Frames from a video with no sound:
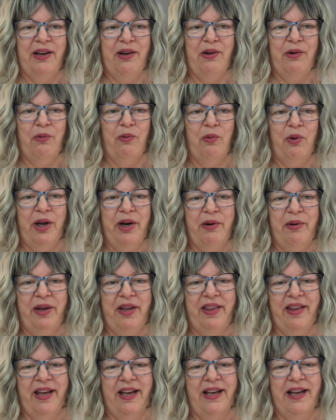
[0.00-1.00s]
what do I
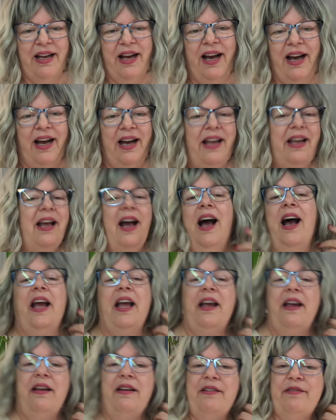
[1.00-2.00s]
think? I,
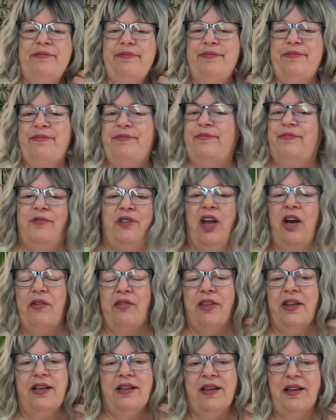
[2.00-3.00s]
I
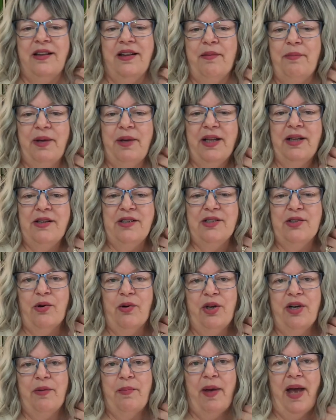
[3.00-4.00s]
don't think that the bill is
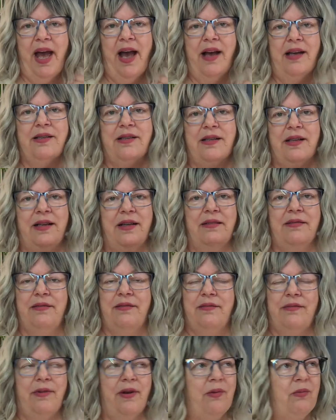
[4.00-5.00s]
going to pass. And
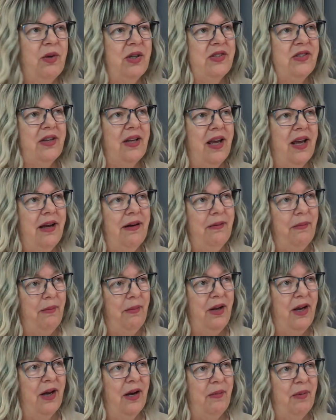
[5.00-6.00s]
once again,
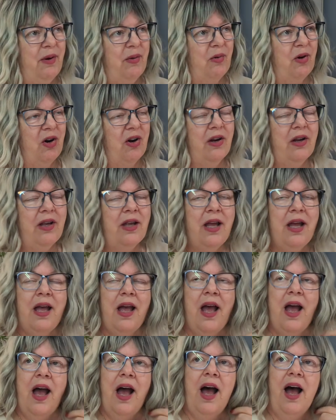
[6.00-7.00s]
may I be wrong.
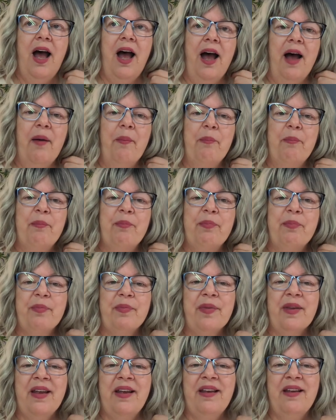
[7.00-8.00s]
Um,
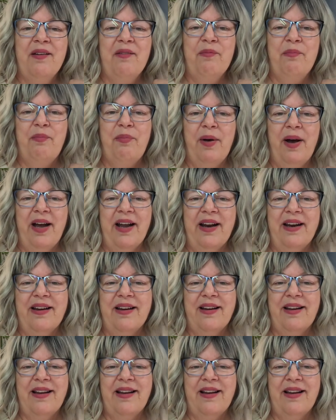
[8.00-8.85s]
but